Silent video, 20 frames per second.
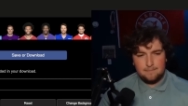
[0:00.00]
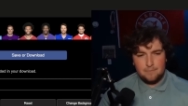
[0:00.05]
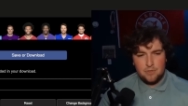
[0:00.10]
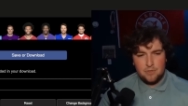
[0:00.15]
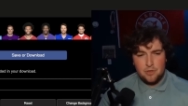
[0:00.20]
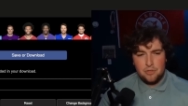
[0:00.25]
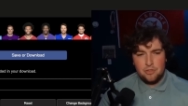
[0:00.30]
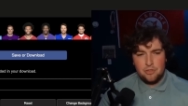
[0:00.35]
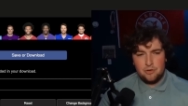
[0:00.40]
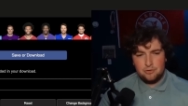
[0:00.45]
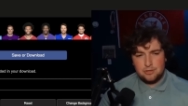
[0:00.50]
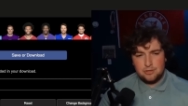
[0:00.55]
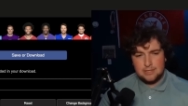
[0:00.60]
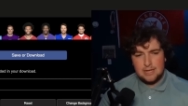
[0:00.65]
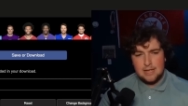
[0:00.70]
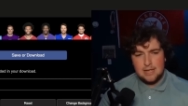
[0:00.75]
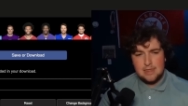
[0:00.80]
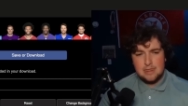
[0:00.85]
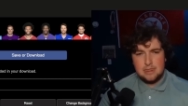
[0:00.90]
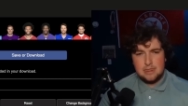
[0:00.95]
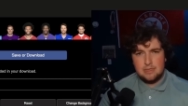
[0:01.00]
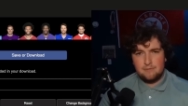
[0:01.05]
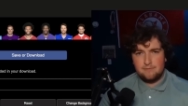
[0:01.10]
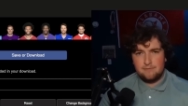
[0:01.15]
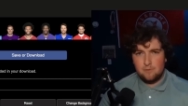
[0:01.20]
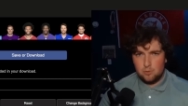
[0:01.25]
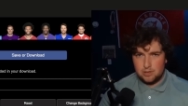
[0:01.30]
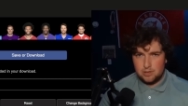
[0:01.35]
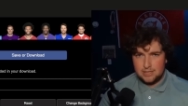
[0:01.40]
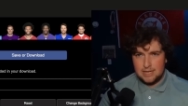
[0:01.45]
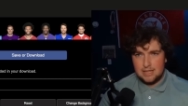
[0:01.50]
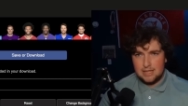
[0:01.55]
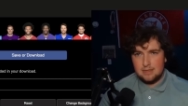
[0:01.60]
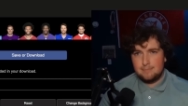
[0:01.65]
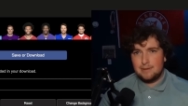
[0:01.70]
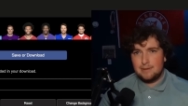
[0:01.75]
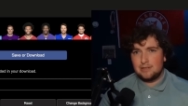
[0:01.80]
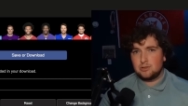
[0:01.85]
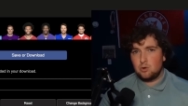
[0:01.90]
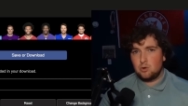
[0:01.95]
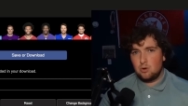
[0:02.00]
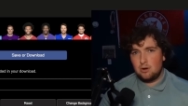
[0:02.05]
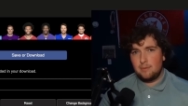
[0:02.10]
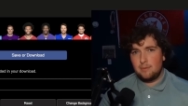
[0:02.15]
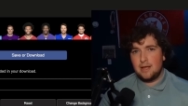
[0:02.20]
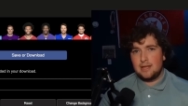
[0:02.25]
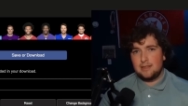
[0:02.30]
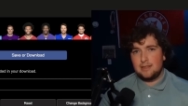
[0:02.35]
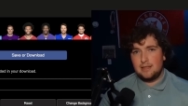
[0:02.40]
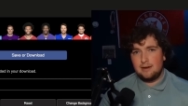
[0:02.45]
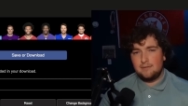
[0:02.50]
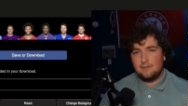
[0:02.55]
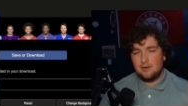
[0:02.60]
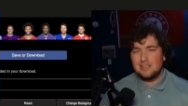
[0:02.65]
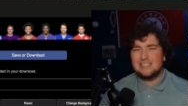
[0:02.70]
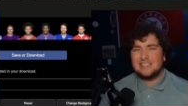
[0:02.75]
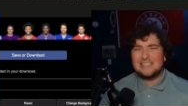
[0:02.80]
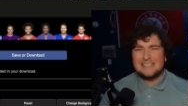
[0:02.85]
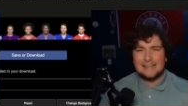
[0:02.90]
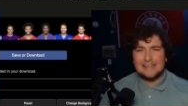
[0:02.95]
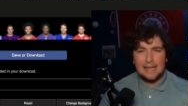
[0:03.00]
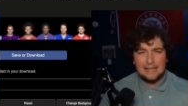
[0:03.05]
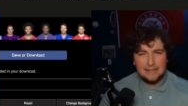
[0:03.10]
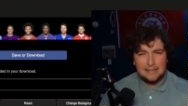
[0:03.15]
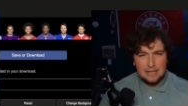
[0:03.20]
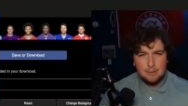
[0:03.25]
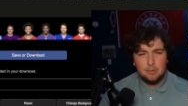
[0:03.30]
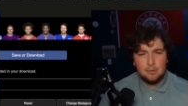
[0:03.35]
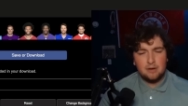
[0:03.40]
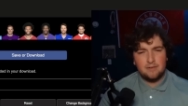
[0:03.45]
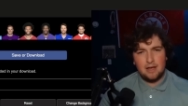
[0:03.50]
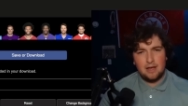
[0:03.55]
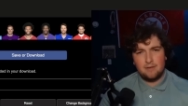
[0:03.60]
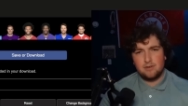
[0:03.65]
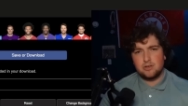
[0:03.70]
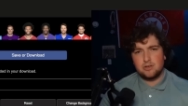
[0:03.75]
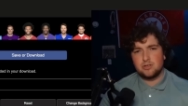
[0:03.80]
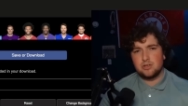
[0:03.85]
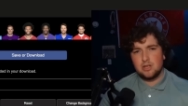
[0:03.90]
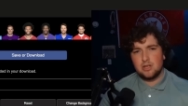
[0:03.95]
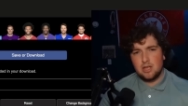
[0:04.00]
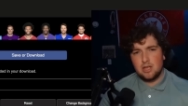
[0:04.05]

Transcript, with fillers: the 13th to 14th best quarterback in the NFL. He's slightly above average.